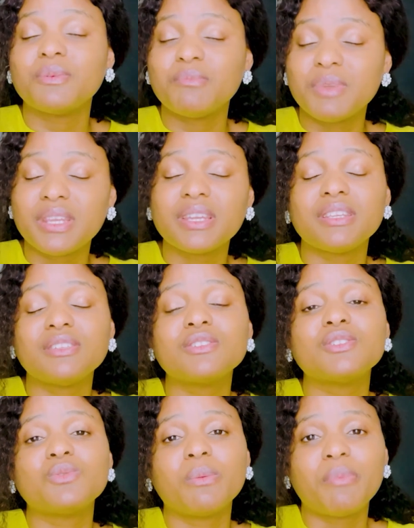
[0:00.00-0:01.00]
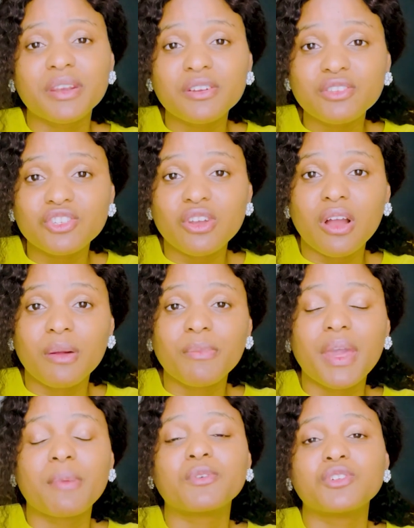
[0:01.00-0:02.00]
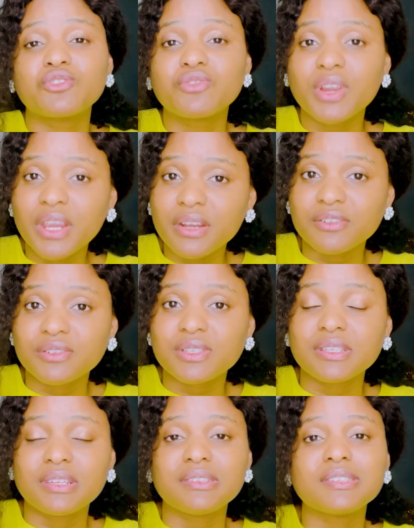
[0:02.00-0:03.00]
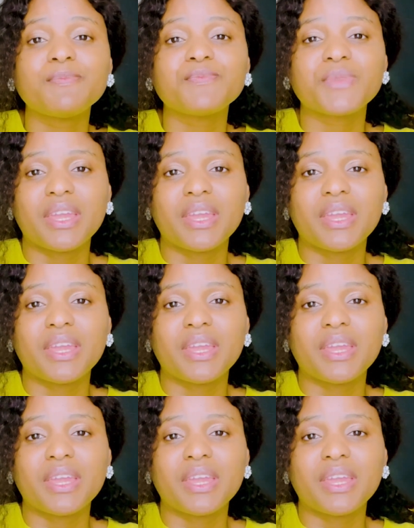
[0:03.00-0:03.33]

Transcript: The media needs to do a better job at portraying nurses,